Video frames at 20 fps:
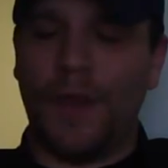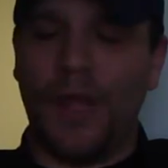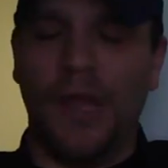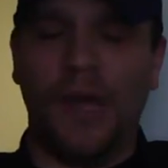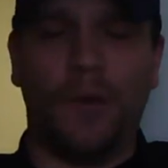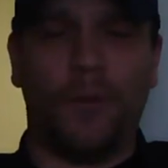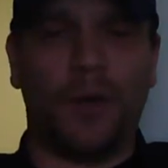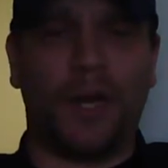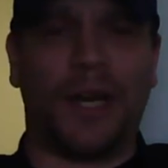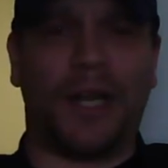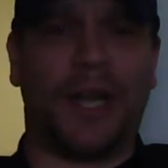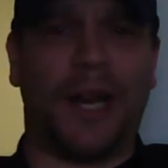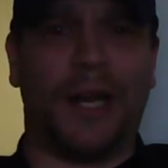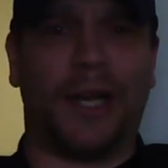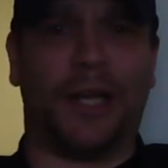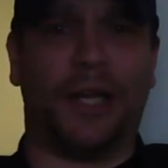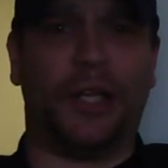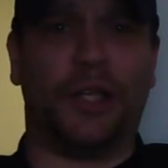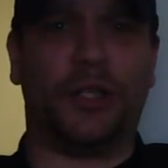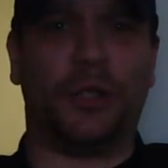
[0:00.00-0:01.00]
And we're going to kind
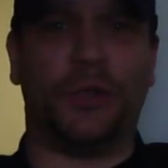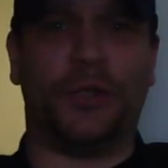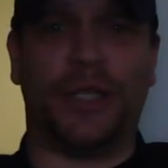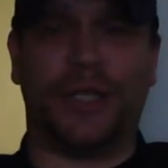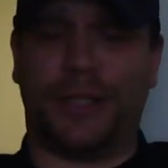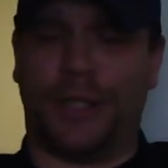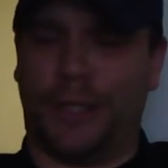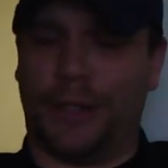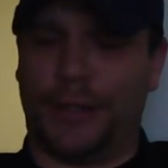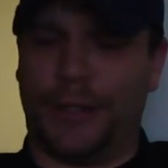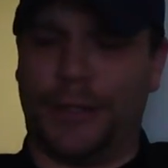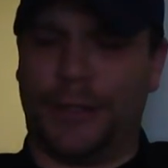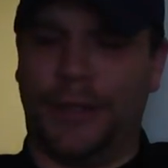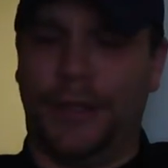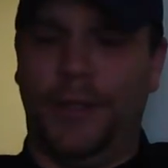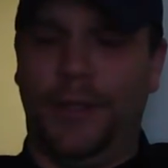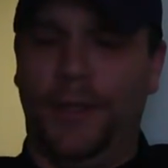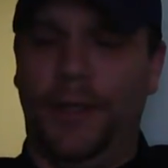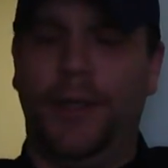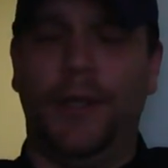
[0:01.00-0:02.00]
of conclude this here, since
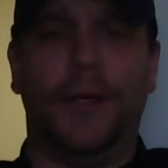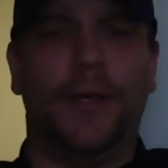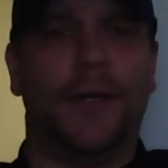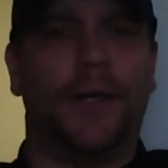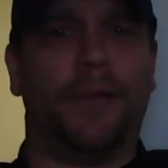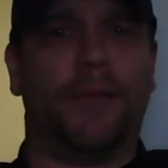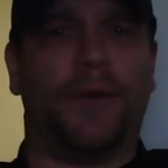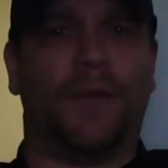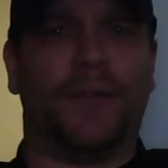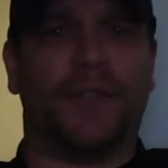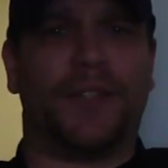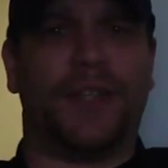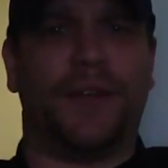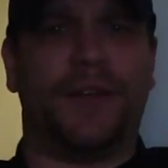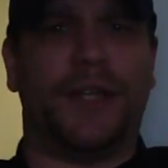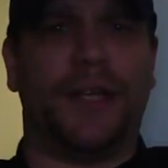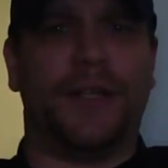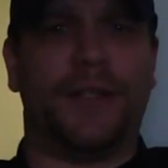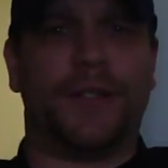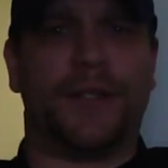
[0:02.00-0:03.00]
I'm all of a
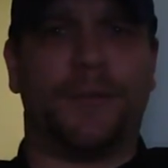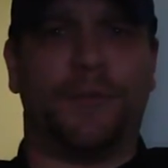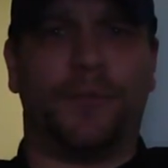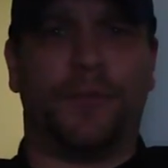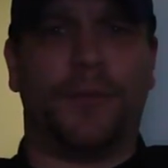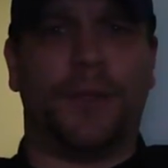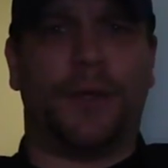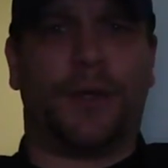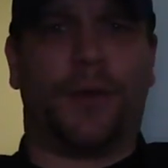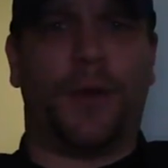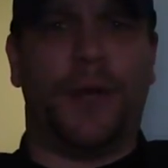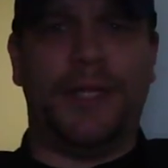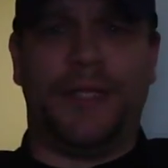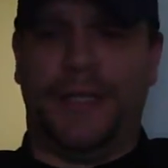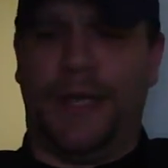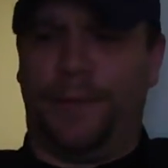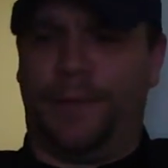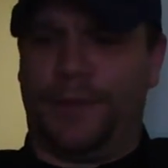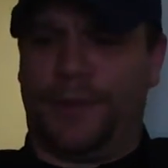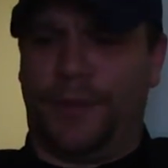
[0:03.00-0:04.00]
sudden getting some
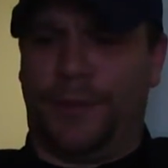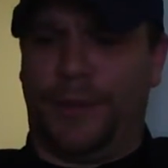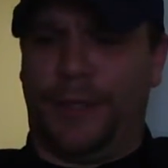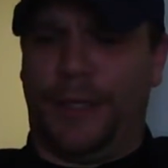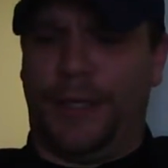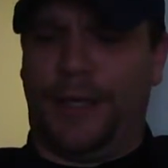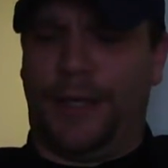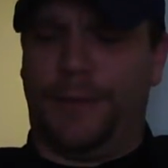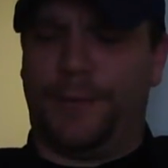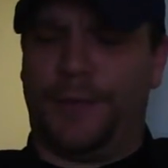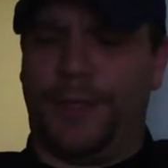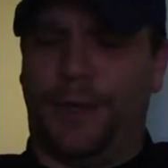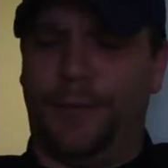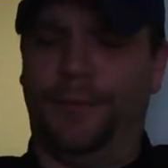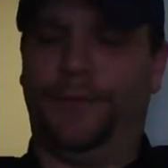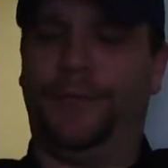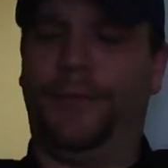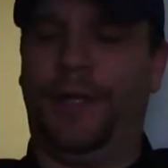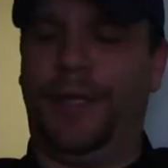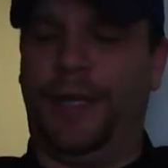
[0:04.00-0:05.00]
crazy episode of the hiccups
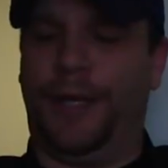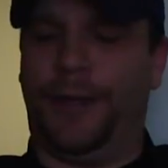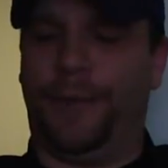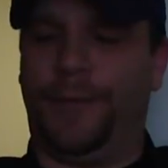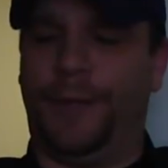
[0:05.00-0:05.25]
here.